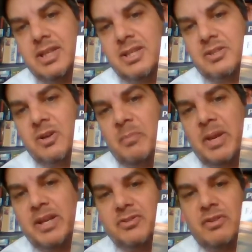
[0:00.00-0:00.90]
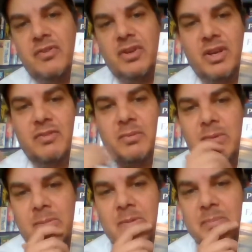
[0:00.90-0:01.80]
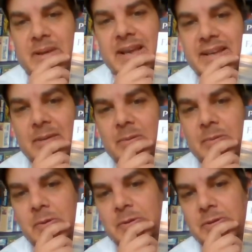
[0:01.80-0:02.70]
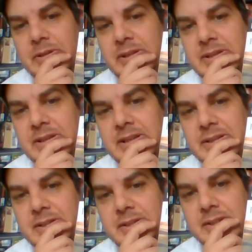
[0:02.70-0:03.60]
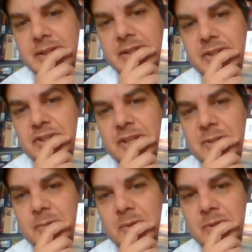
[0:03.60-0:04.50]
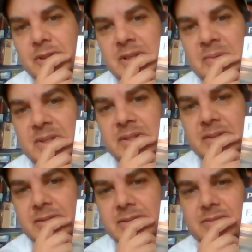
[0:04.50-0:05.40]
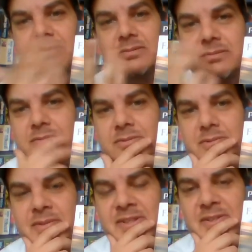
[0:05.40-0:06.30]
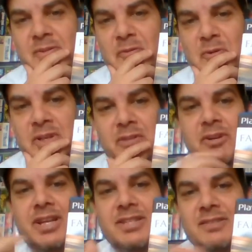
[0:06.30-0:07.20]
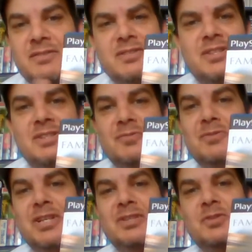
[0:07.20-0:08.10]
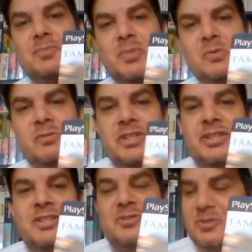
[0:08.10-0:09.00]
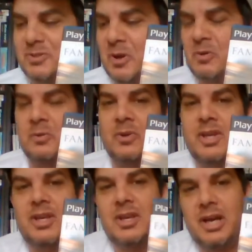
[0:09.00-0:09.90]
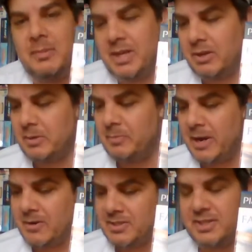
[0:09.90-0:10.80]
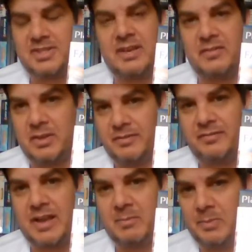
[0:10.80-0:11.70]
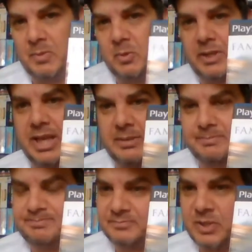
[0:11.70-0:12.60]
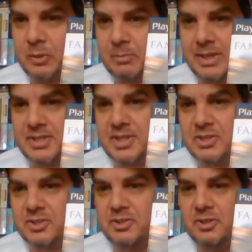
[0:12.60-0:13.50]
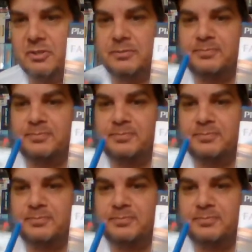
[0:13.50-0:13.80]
It's got a picture of a blooming backgammon board on it and a chessboard. I mean, that's not very creative. It's really just boring. It's just dull. I mean, I'll compare it to this other family board game on the PlayStation 2.